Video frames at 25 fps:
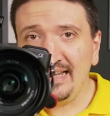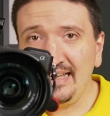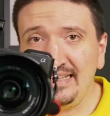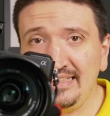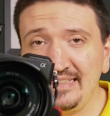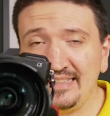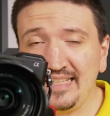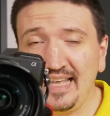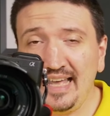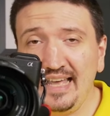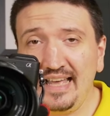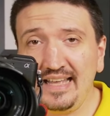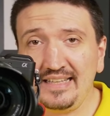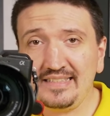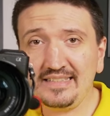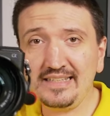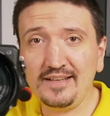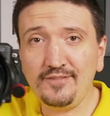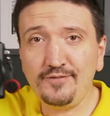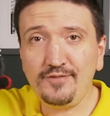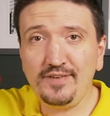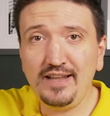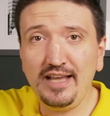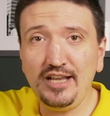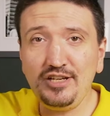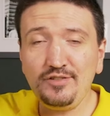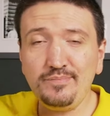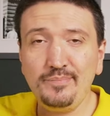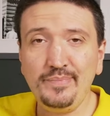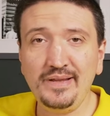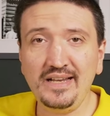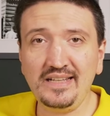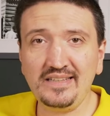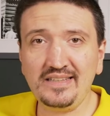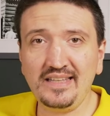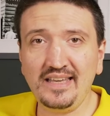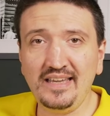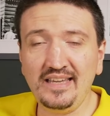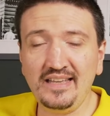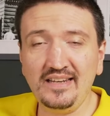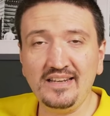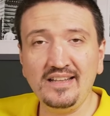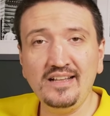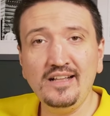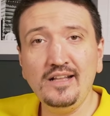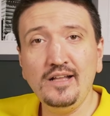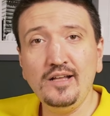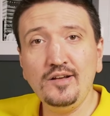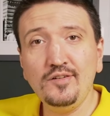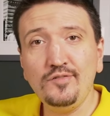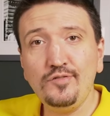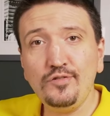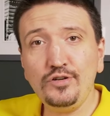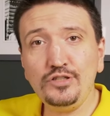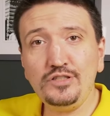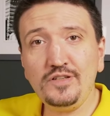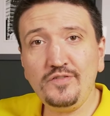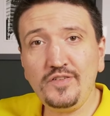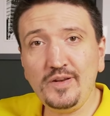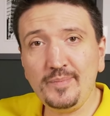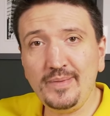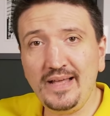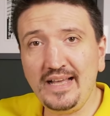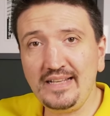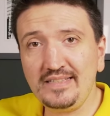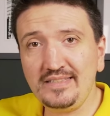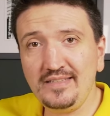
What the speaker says: It has a flash built in. Fujifilm